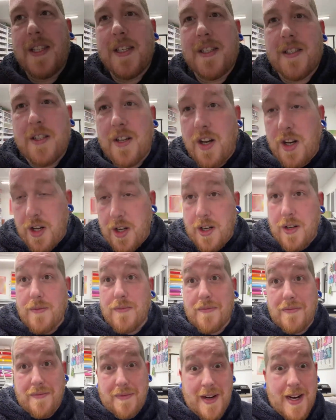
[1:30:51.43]
it's going to look
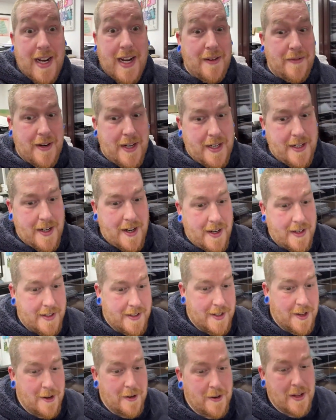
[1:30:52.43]
really, really nice.
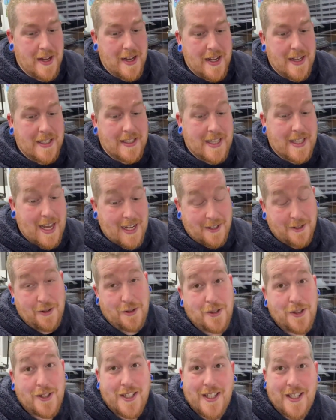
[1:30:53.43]
So that is
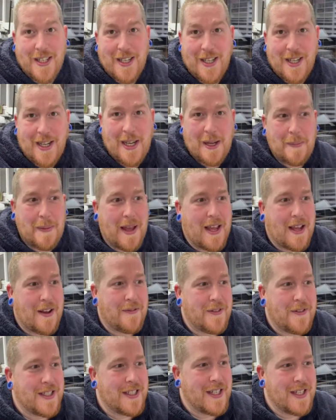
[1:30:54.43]
your sneak peek
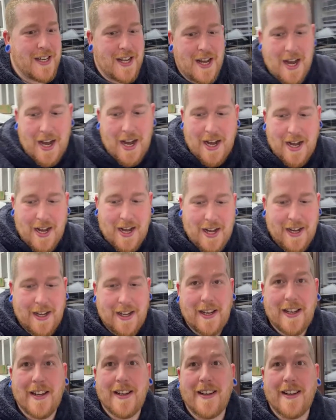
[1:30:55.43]
for tonight.